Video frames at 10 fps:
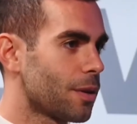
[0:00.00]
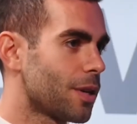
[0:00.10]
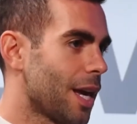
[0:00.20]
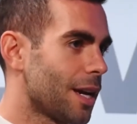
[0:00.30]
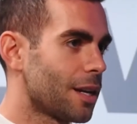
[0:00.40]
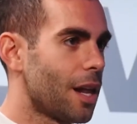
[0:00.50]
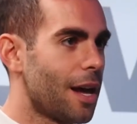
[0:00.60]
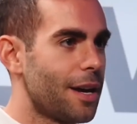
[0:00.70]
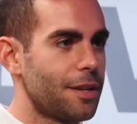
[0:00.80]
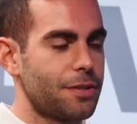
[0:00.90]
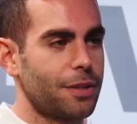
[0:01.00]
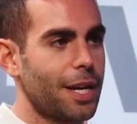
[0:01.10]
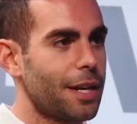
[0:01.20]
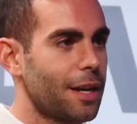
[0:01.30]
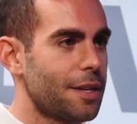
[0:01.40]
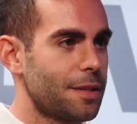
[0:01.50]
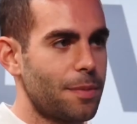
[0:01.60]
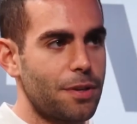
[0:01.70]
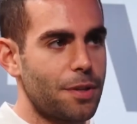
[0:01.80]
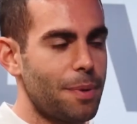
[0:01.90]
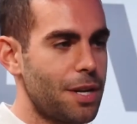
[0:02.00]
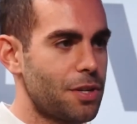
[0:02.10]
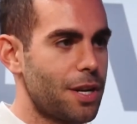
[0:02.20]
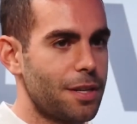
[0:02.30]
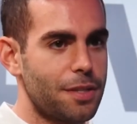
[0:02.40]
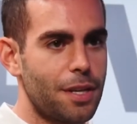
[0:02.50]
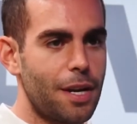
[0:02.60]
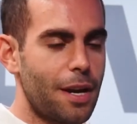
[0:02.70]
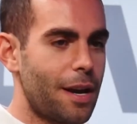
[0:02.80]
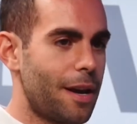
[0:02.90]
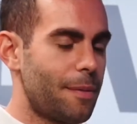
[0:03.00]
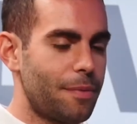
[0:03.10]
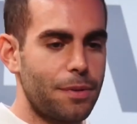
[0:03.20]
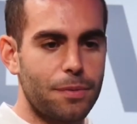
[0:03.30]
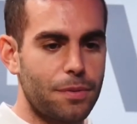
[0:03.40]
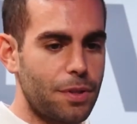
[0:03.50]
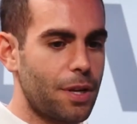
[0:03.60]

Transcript: gain clients or gain customers or patients through,